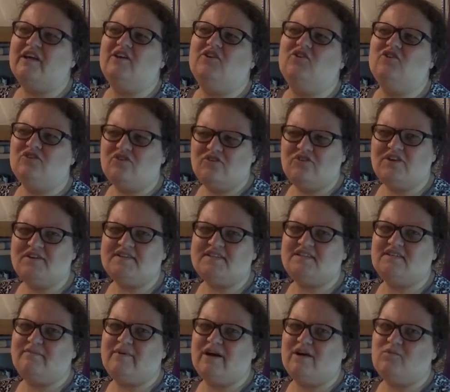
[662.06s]
and earnest
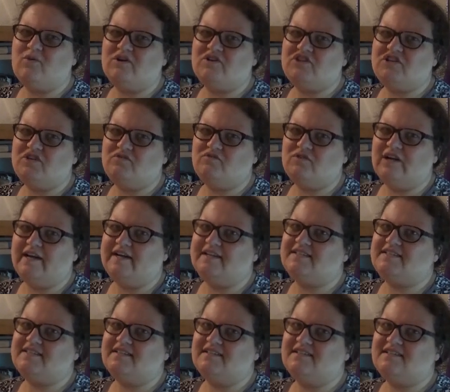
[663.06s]
about what she
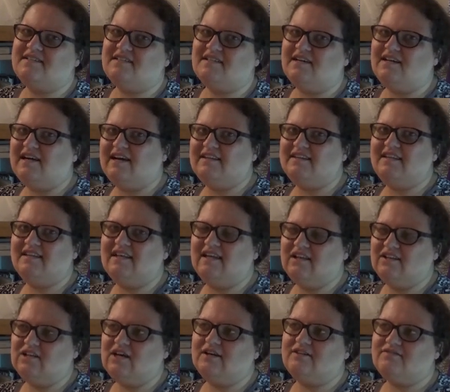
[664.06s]
writes, and uh, I think a
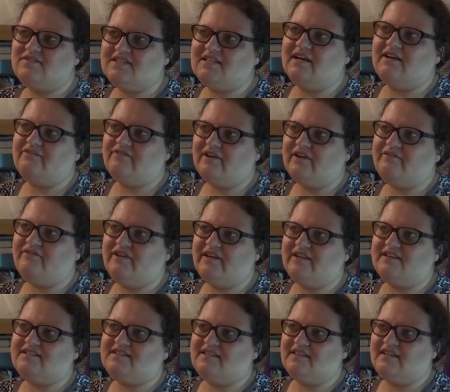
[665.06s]
lot of sci-fi
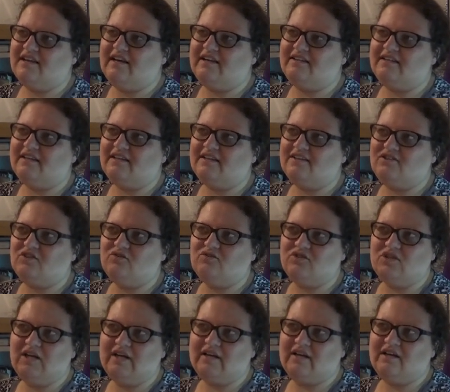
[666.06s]
fans, uh, I think, don't
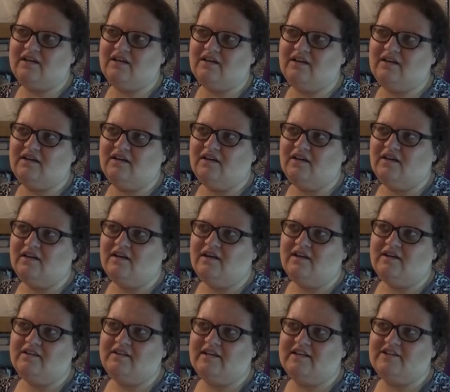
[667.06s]
like uh,
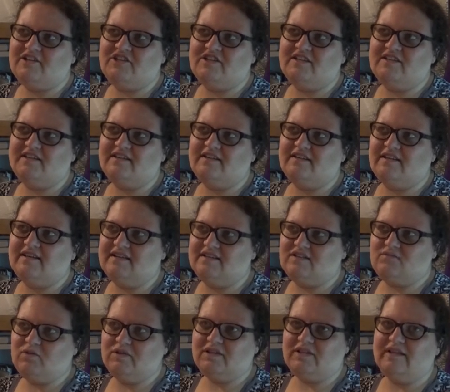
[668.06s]
that she
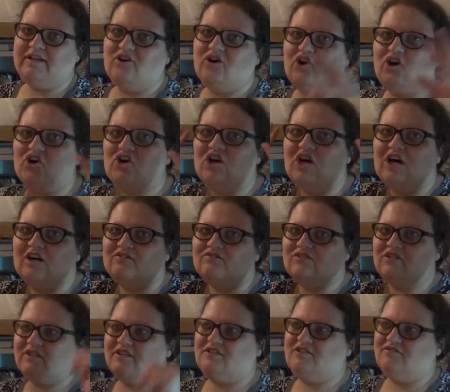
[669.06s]
is what they call
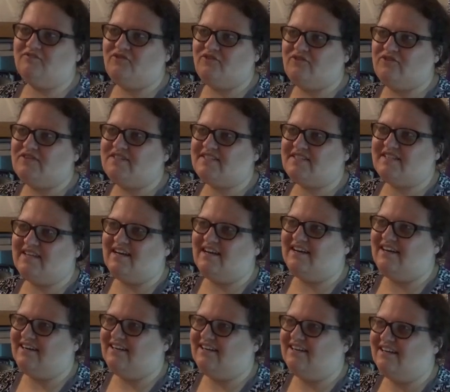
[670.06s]
conflict diverse.
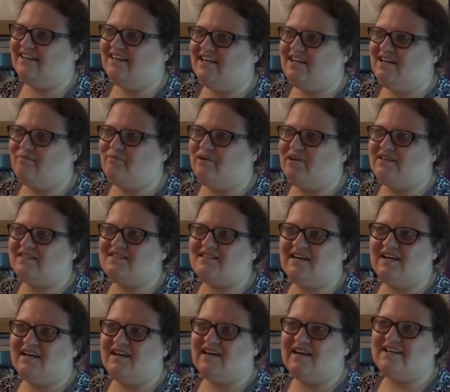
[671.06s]
Uh, but
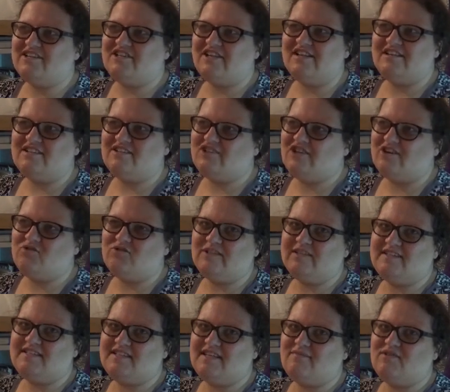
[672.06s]
uh, I
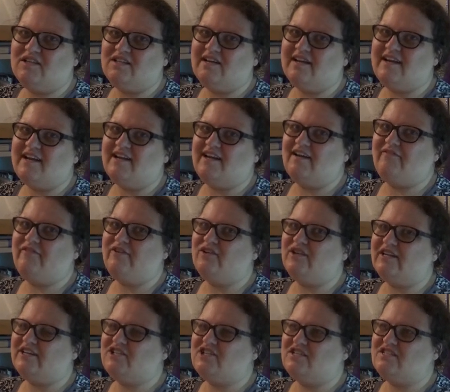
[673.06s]
generally seem to like it. I feel
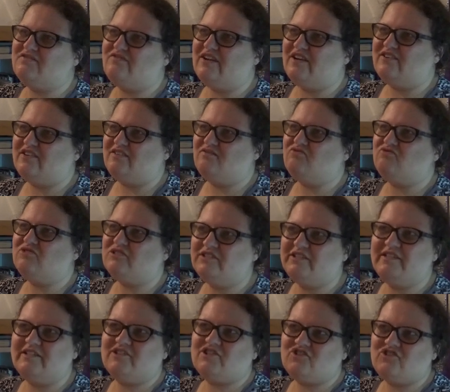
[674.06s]
like she's found a
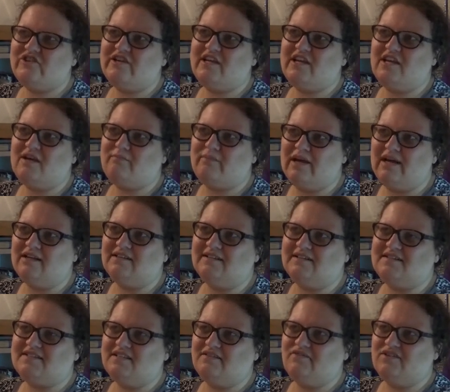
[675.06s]
really intriguing
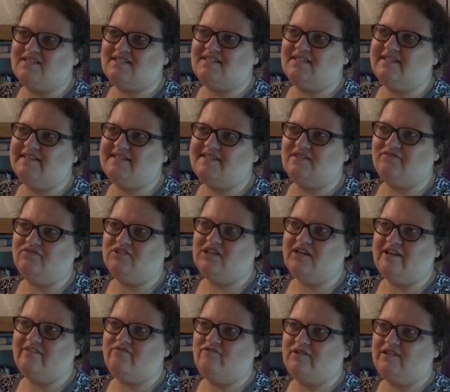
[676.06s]
balance of a slice of
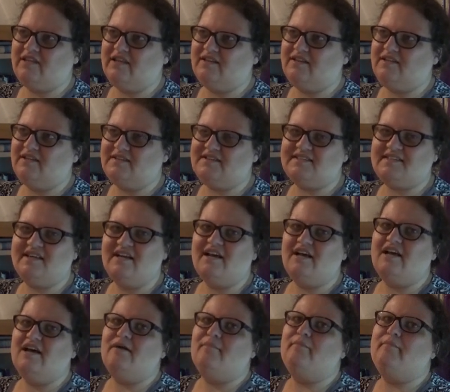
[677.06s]
life within this
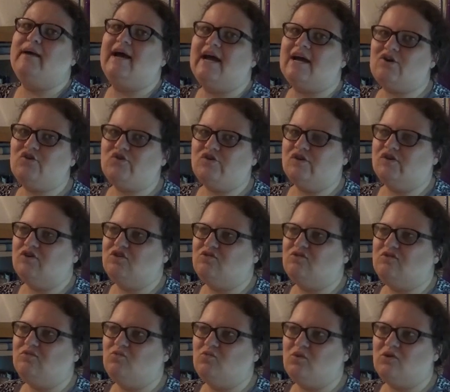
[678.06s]
macro
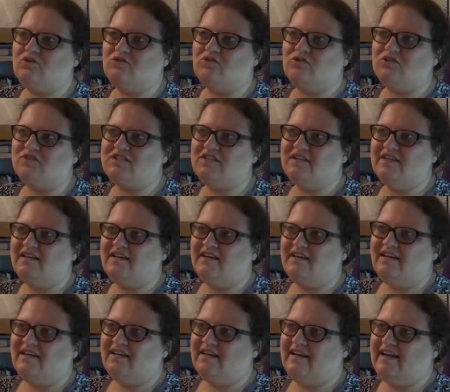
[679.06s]
world.
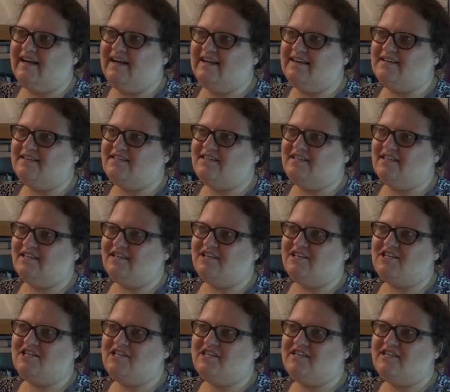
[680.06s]
And uh,
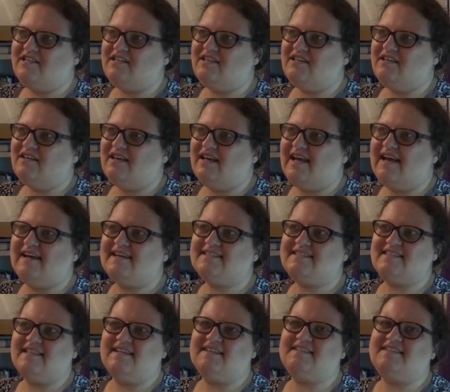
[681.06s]
she has
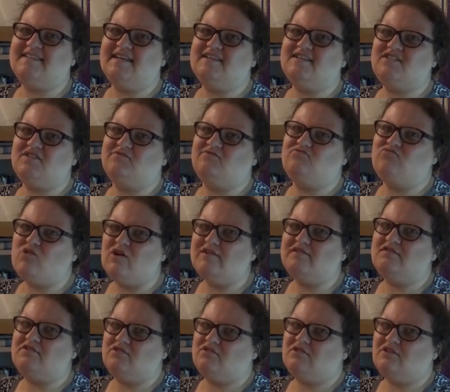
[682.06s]
that sense of
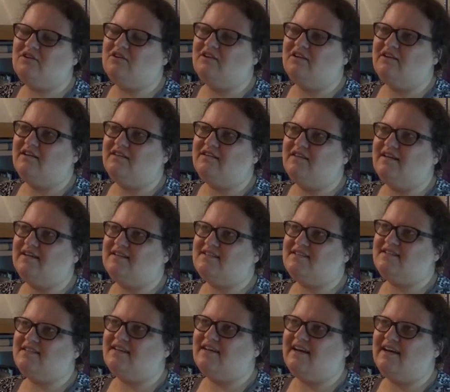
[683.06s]
wonder
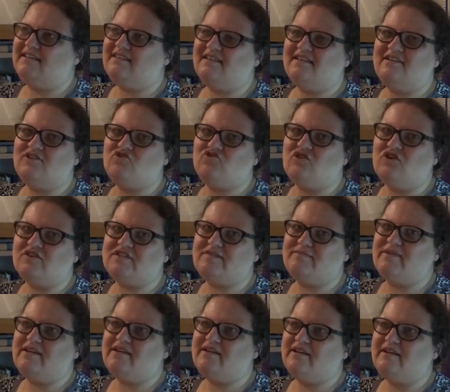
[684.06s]
that uh, I think draws
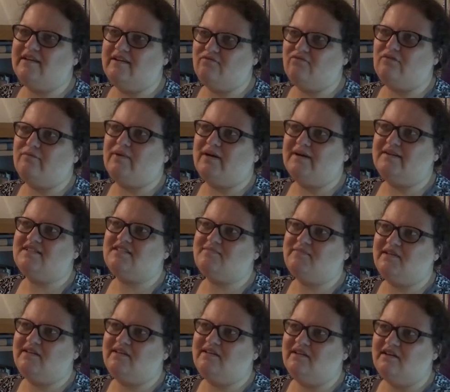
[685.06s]
me in and reminds
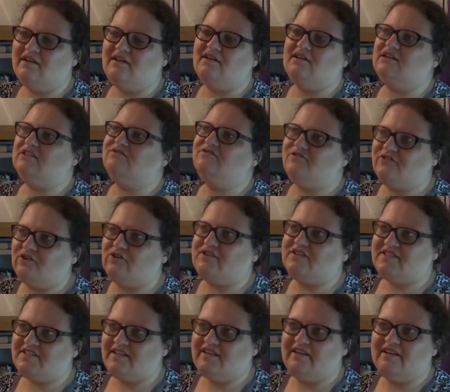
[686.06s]
me of
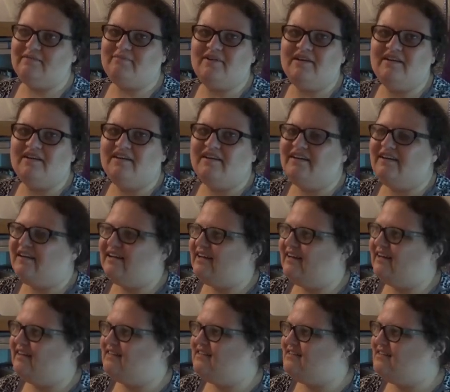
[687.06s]
Farscape
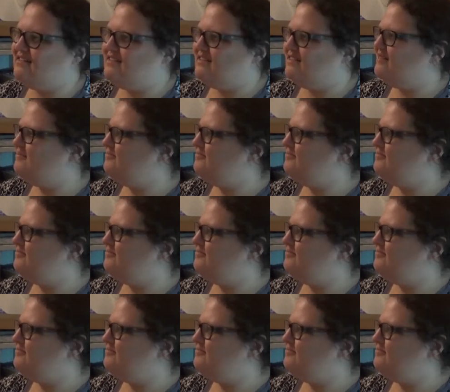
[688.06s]
and